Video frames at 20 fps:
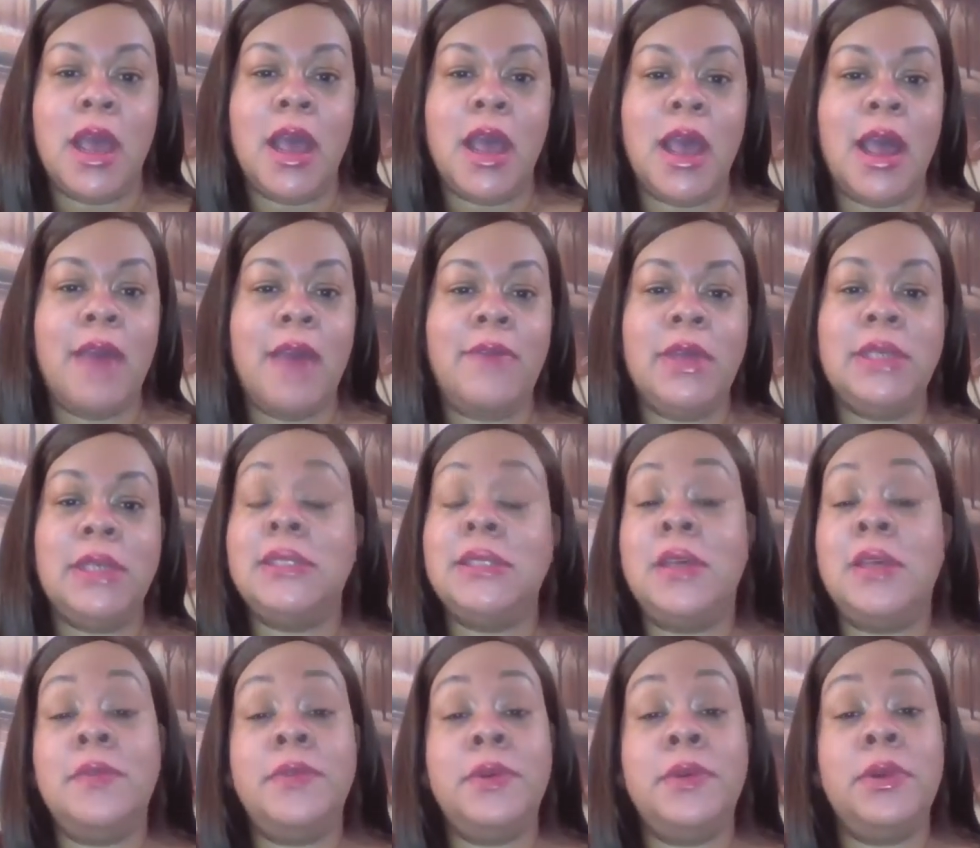Having
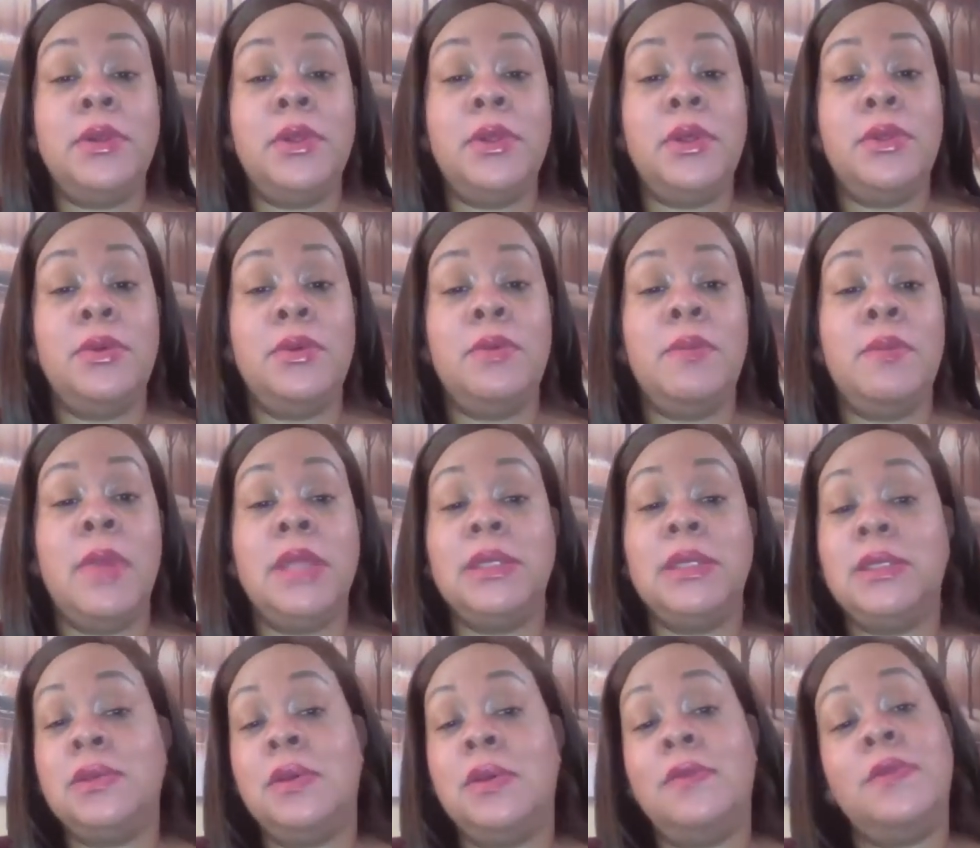suffered through
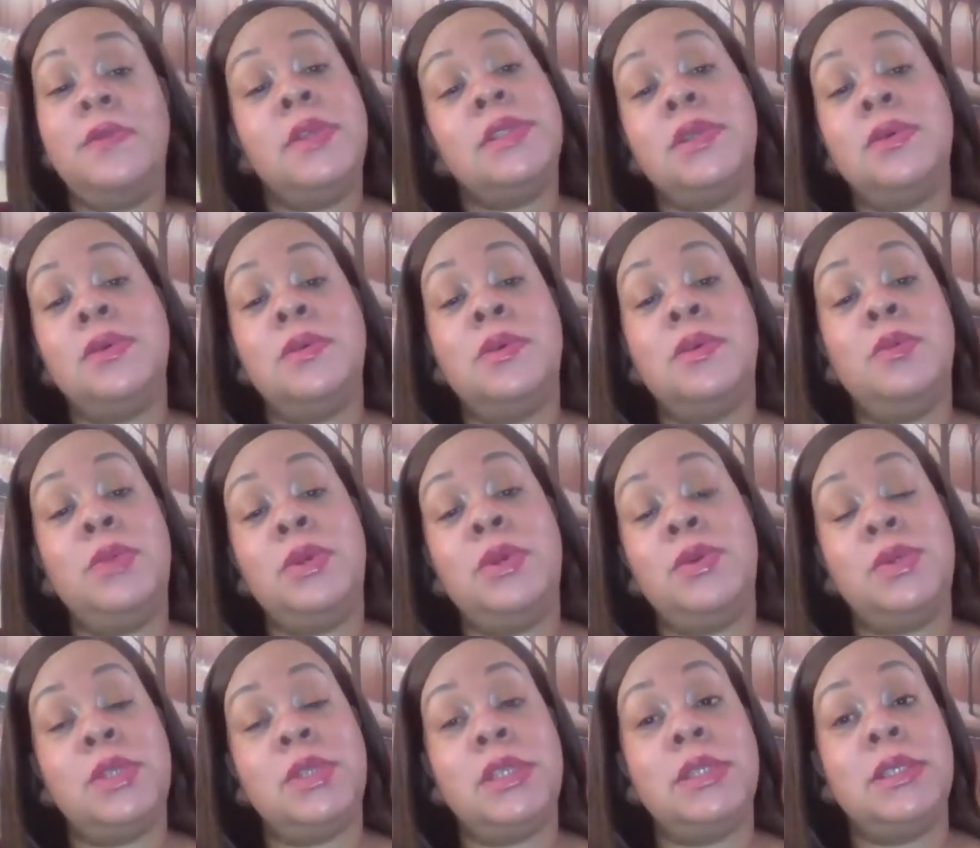mental and physical
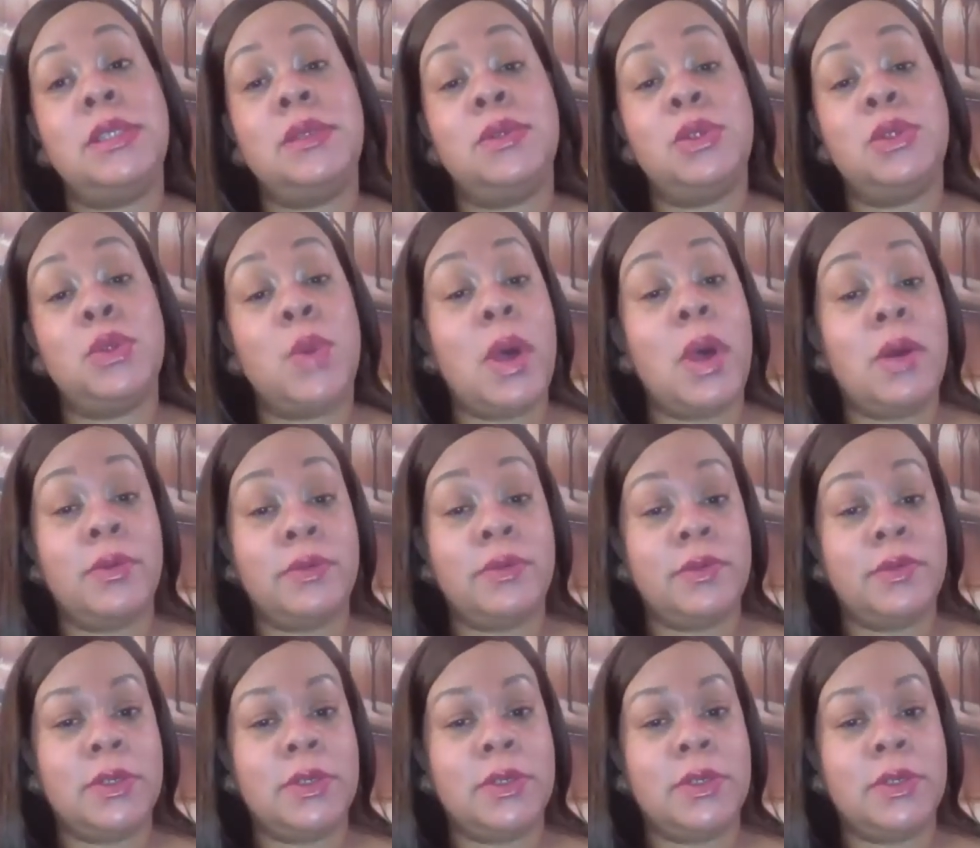abuse until 12,